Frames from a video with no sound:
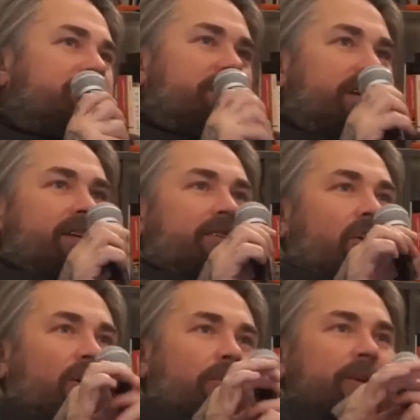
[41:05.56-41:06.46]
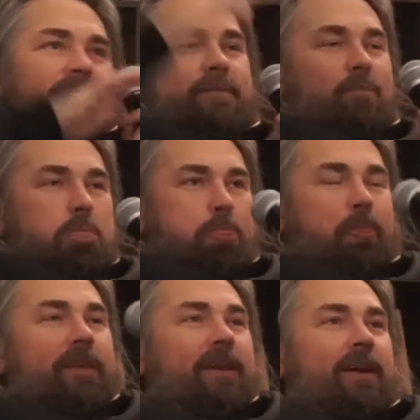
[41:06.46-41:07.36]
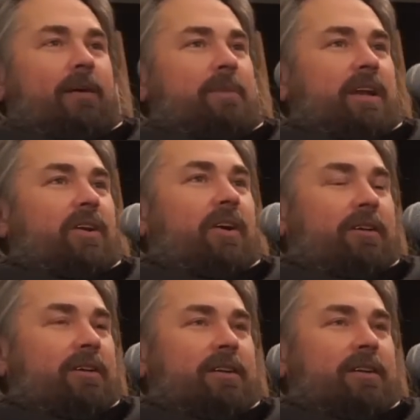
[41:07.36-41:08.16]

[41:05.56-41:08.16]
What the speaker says: fucking carbon, and I mean, it all.